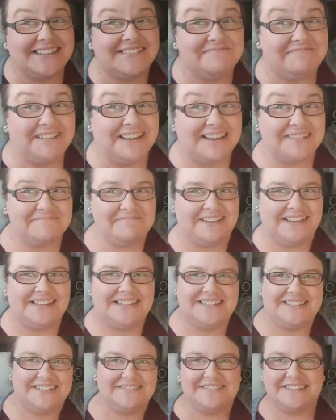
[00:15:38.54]
the bag
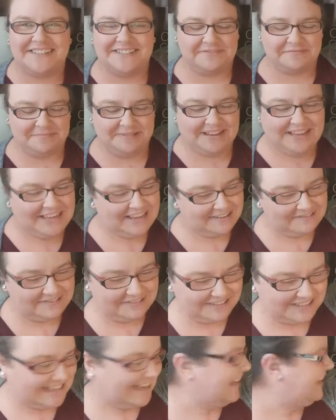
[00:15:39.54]
pattern, or else we'll be here
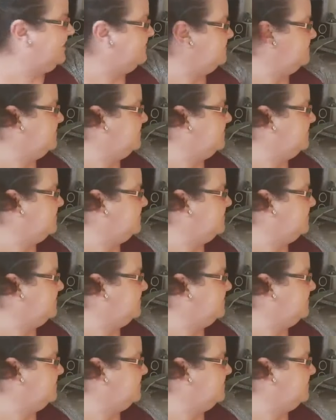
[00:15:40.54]
all day.